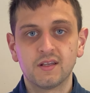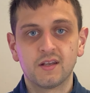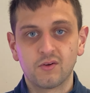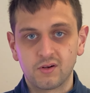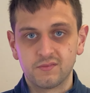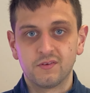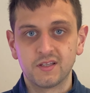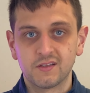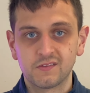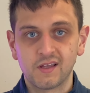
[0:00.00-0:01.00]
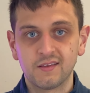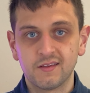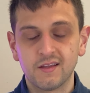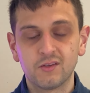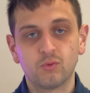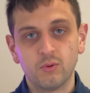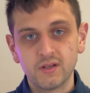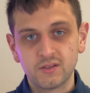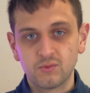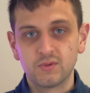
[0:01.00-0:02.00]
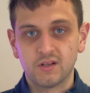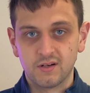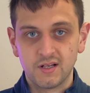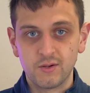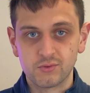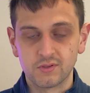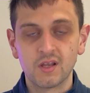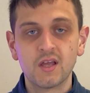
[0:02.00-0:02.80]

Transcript: and not going to fully understand it. So we're doing the conclusion.